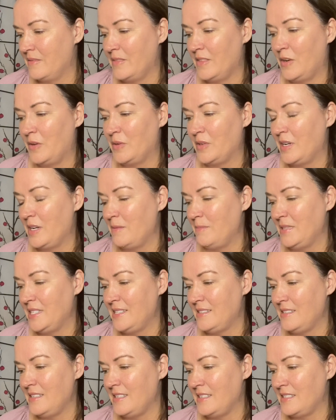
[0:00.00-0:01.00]
Hold on, I'm
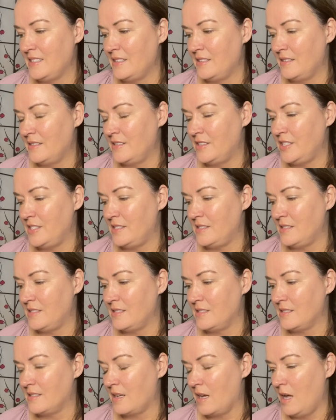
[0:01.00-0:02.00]
listening to
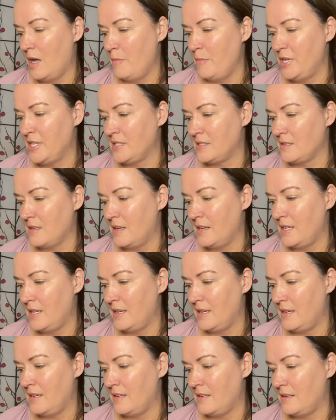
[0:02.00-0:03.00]
Jesus's comments on it,
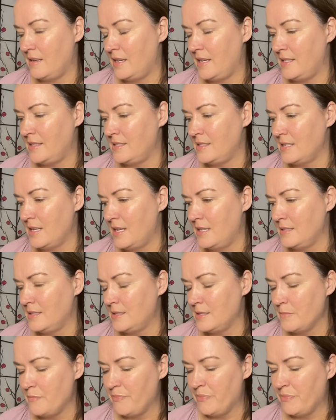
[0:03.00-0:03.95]
and he says,